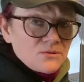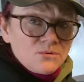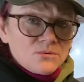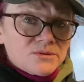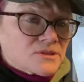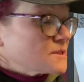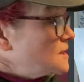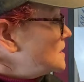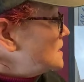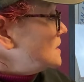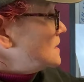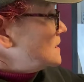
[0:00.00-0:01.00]
horse,
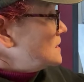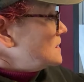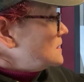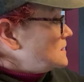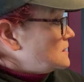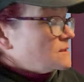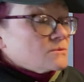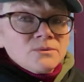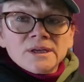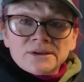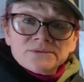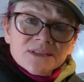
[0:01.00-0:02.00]

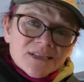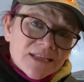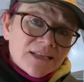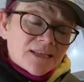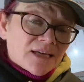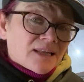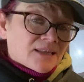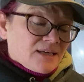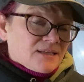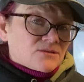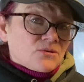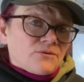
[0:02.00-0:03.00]
we don't see that
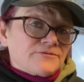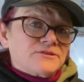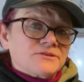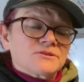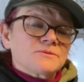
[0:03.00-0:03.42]
that often,